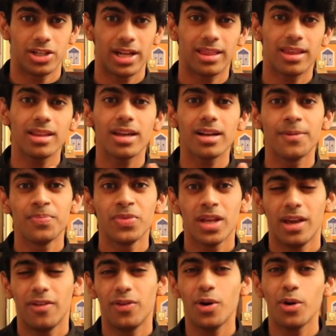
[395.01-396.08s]
And I think that
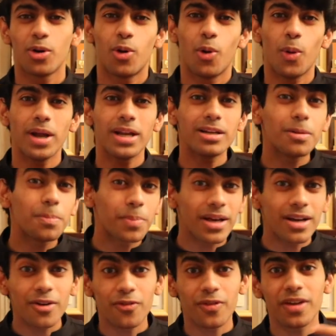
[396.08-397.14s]
if you're going to
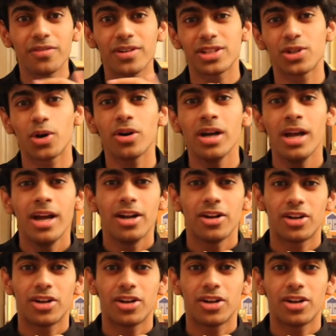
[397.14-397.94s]
pick a favorite song,